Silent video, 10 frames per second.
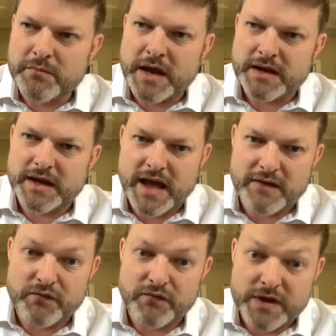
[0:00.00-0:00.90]

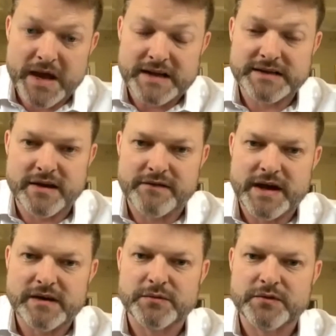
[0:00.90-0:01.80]
Medicare rebates now
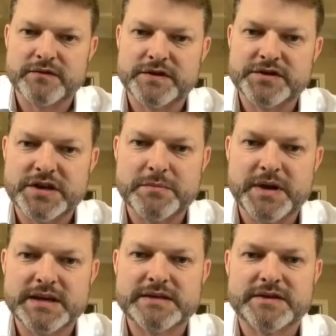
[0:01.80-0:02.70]
available for
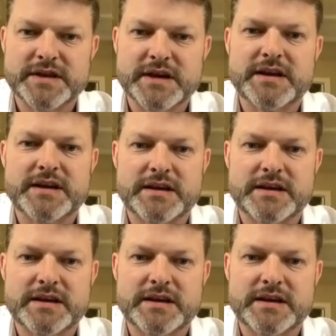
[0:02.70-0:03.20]
GPs for certain